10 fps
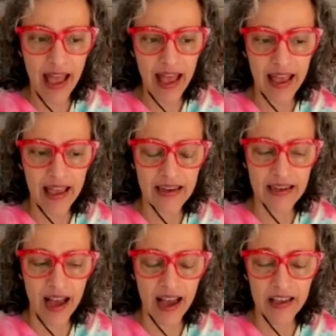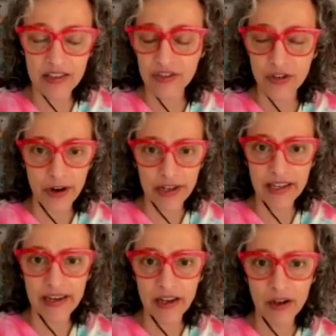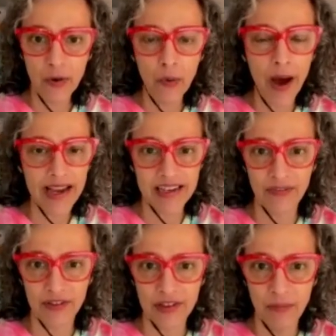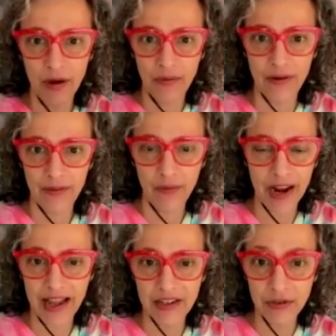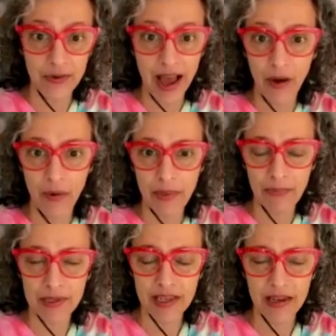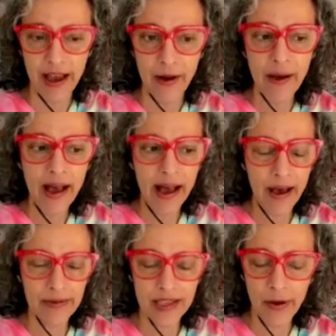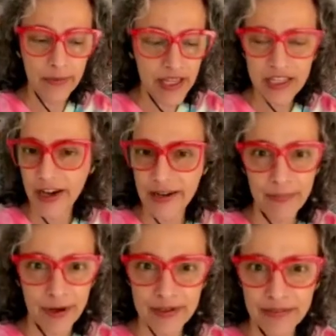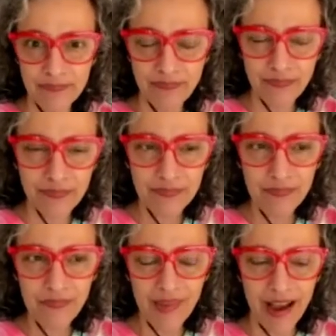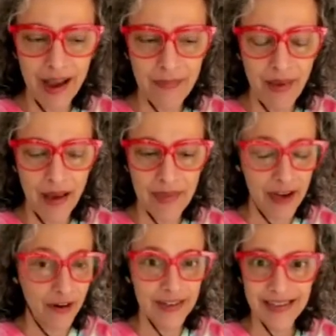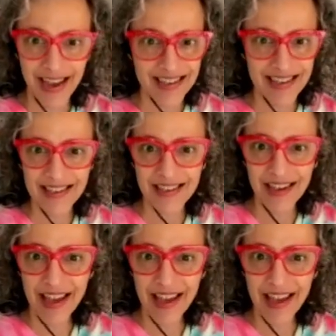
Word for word: And I started quite different than what, what I do now, what people see now. I was only taught in person. Um, I'm here in Texas,